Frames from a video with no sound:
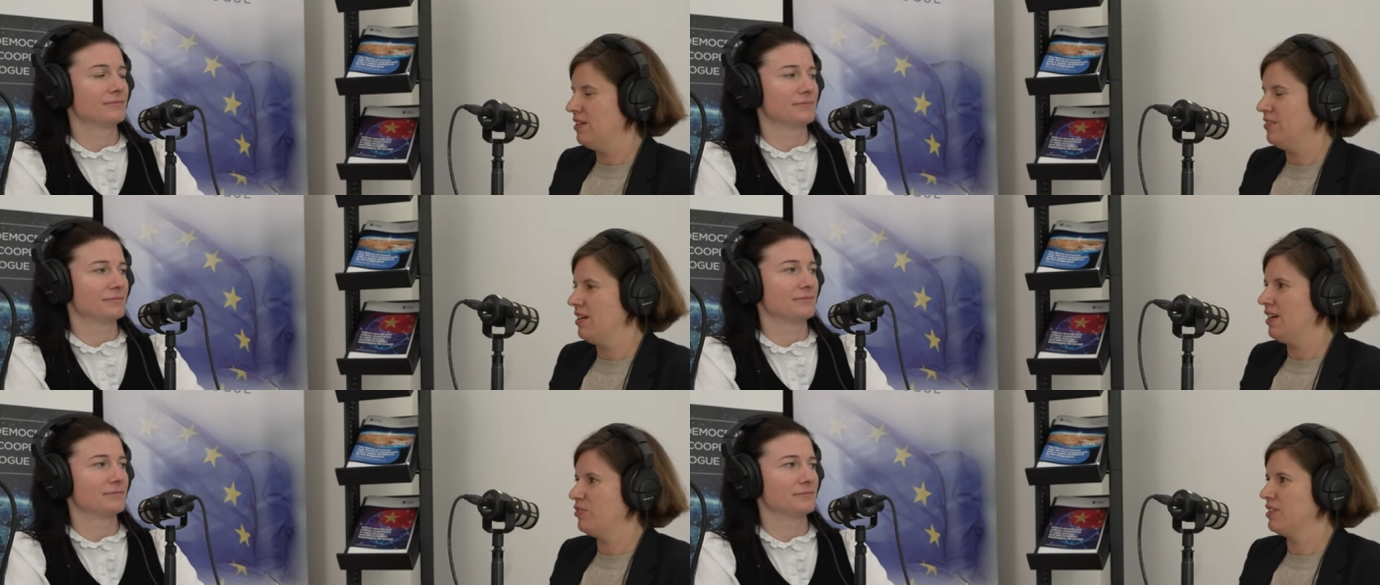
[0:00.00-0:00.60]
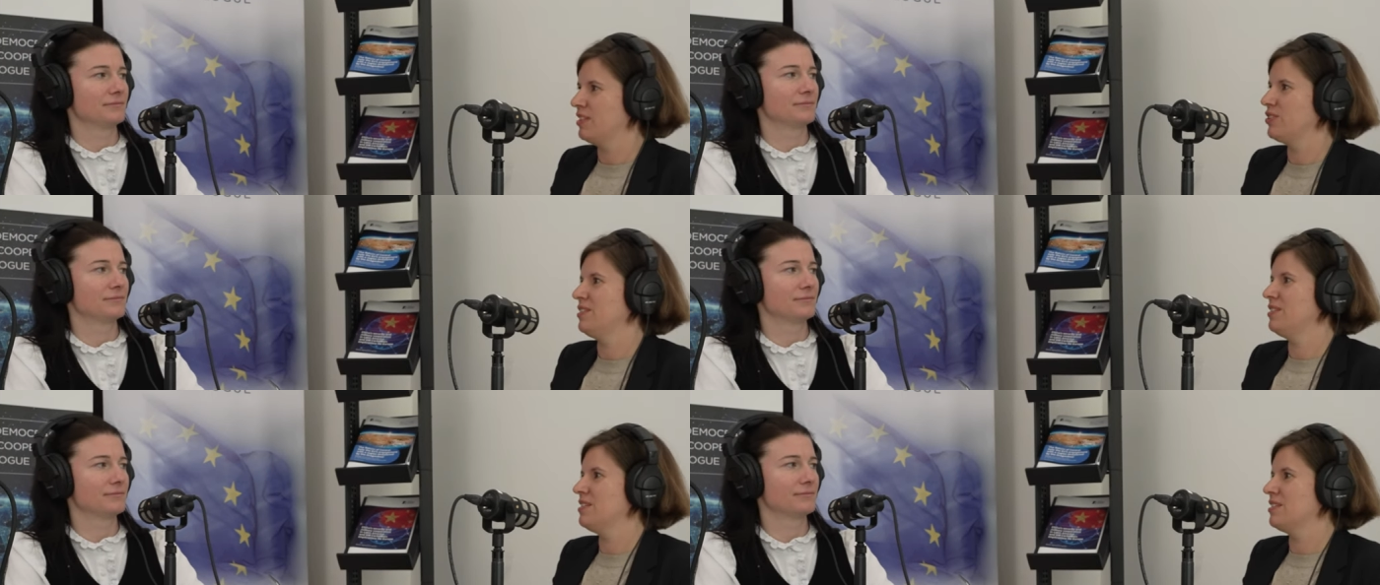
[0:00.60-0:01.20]
Speaker 1: Africa
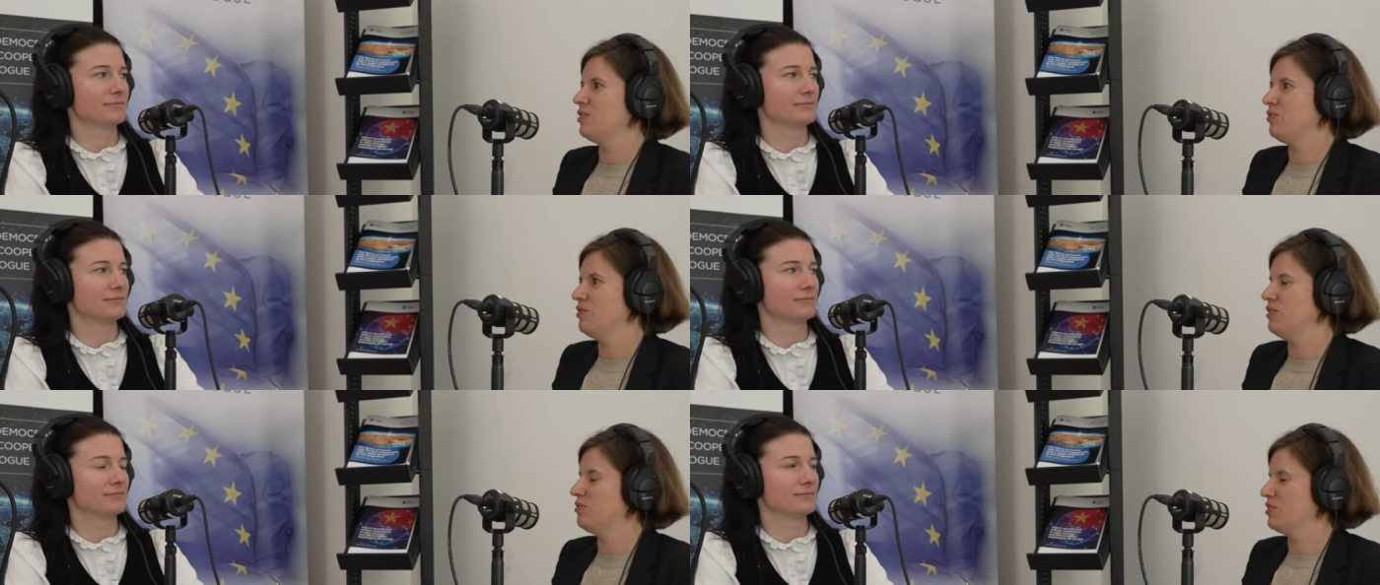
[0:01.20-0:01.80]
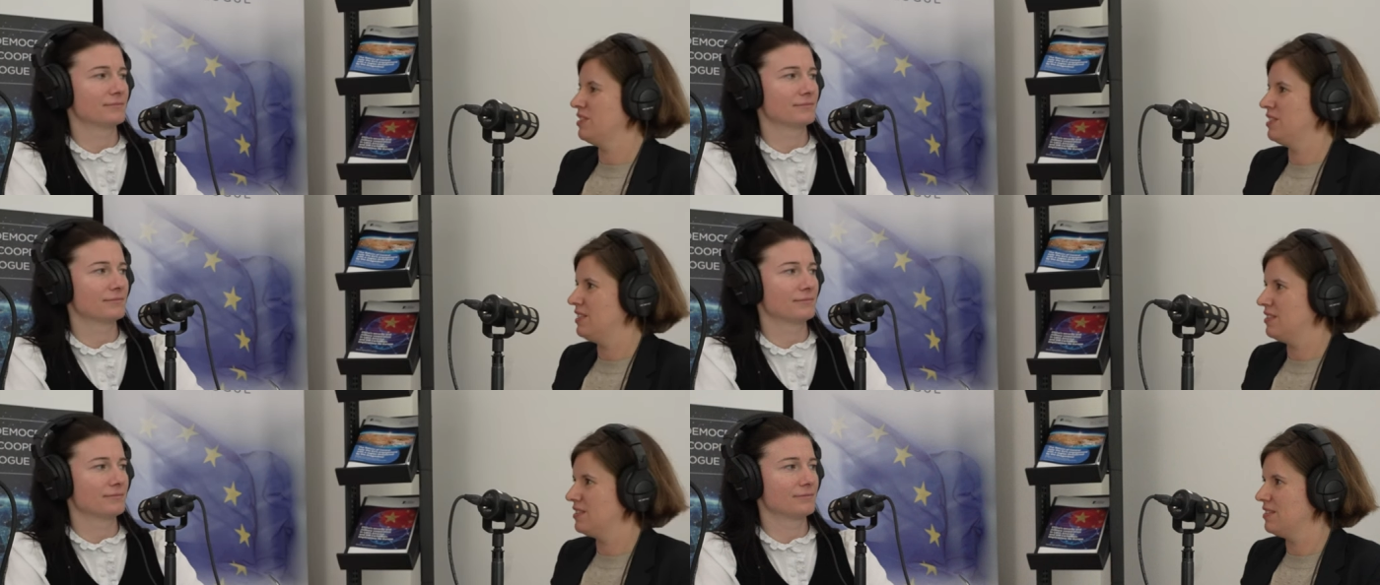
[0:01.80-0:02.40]
consists of 54 states,